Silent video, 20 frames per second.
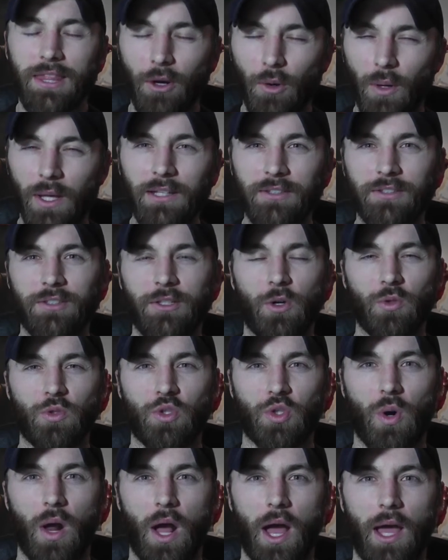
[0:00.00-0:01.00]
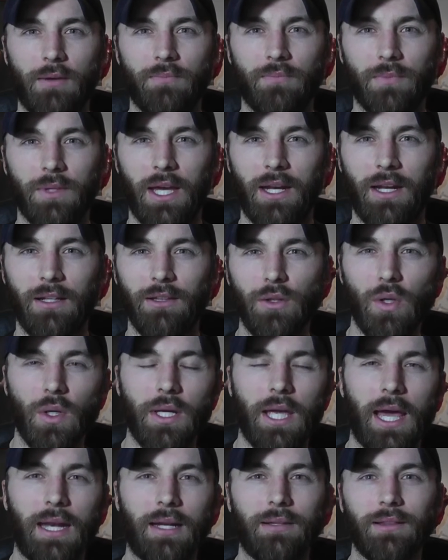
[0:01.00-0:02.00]
There is no try. And I
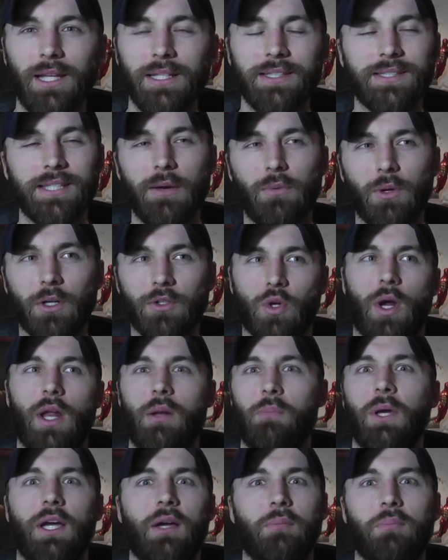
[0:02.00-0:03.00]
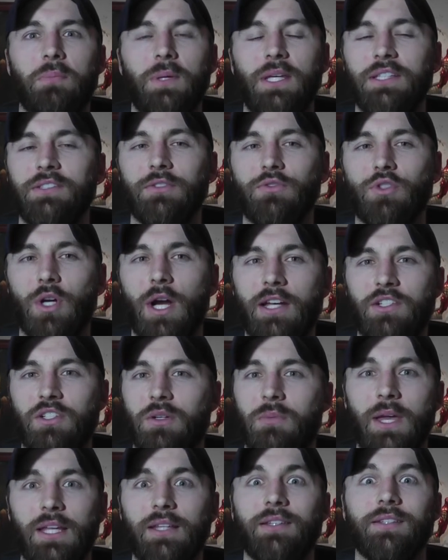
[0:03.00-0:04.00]
look at it. Let's say we're trying to pick up a piece of
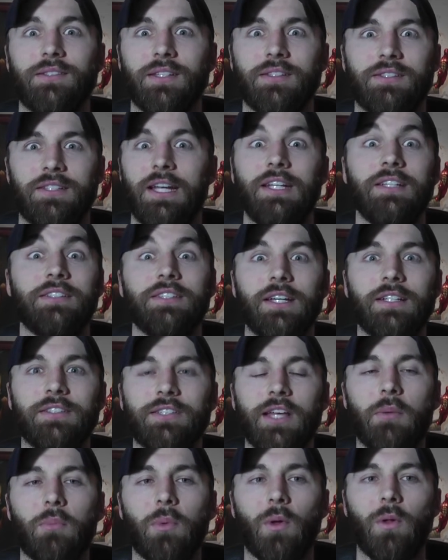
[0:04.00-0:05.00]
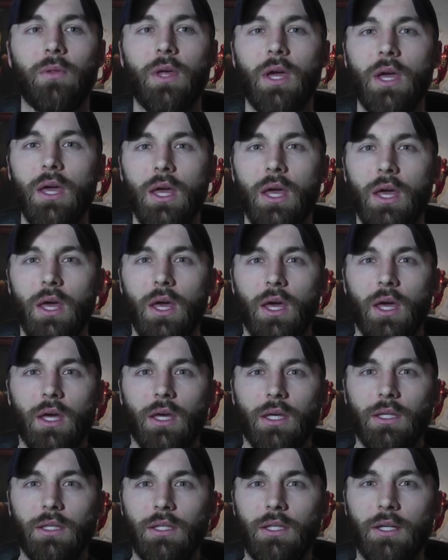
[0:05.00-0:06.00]
trash to make this as an easy example.
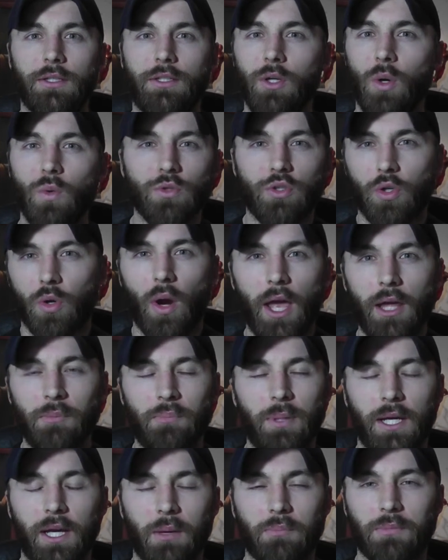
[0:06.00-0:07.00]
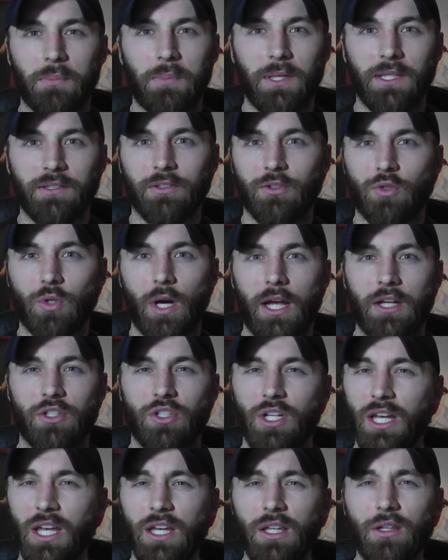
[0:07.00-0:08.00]
You don't try and pick up the piece of
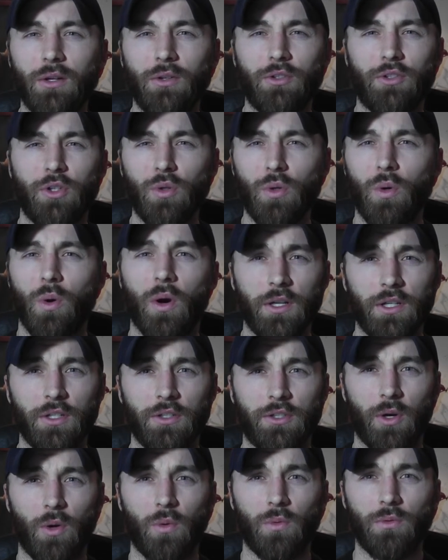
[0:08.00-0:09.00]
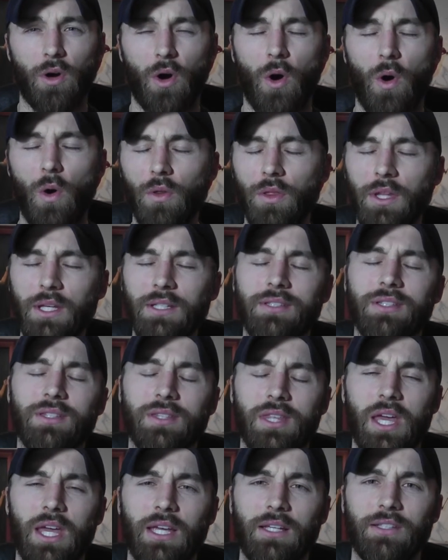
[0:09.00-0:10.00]
trash. You either do or you don't. All these
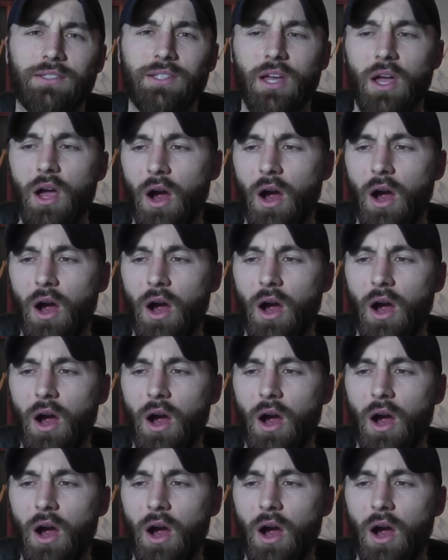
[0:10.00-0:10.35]
things